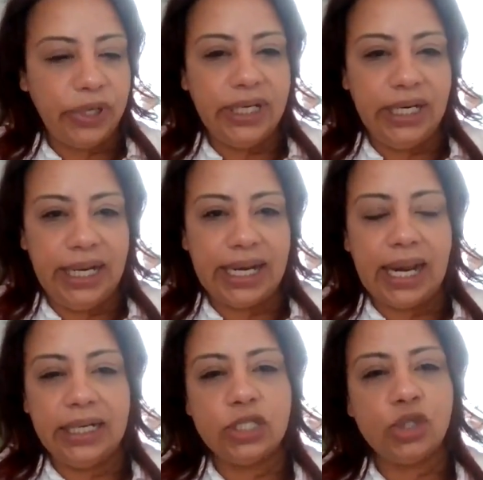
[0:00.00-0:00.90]
I would need
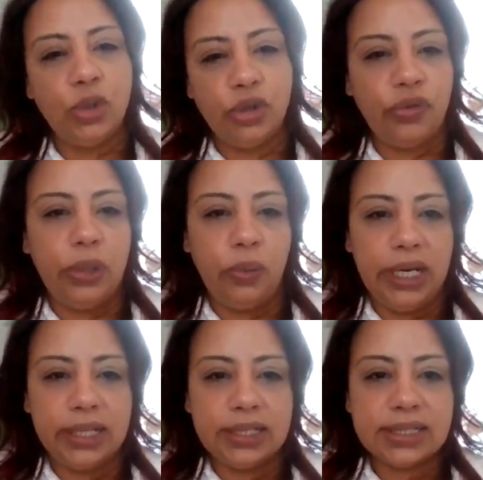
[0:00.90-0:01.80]
at least 2 to 3
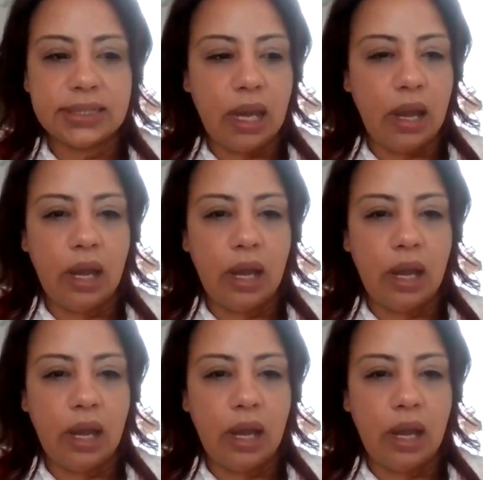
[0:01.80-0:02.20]
weeks,